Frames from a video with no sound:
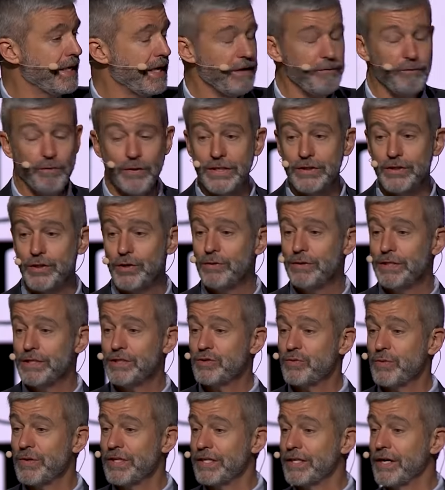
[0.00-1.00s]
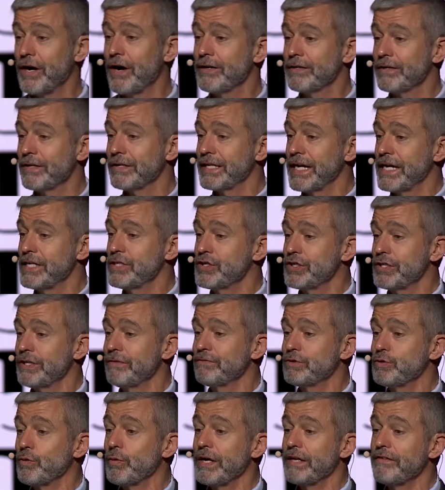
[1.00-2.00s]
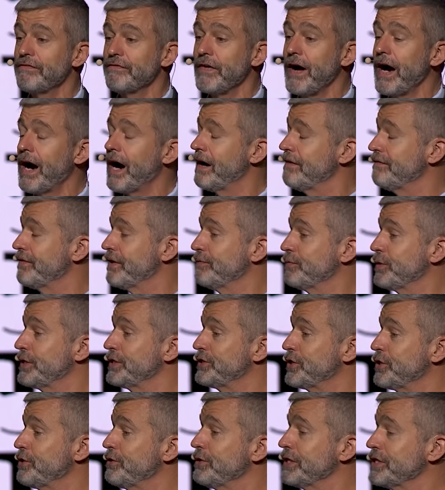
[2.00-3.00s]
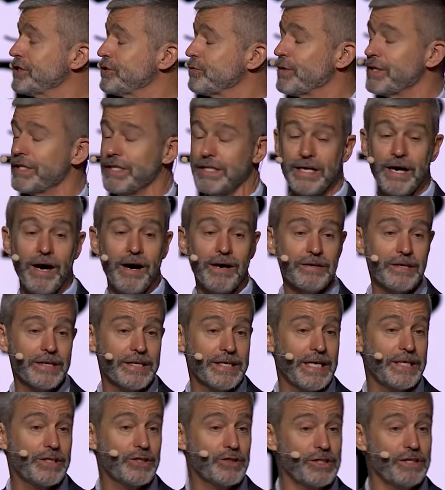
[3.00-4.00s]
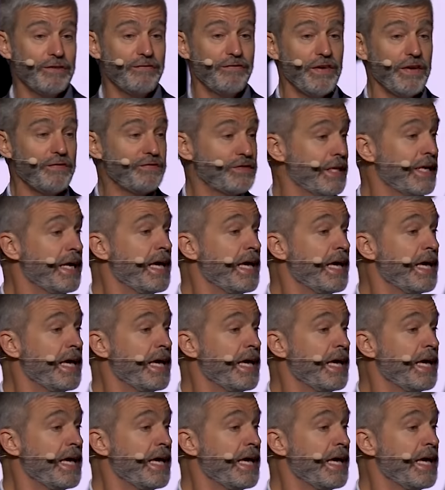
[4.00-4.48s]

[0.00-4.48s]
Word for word: if we do this with a congregation of 25, if we do this with a congregation of 50,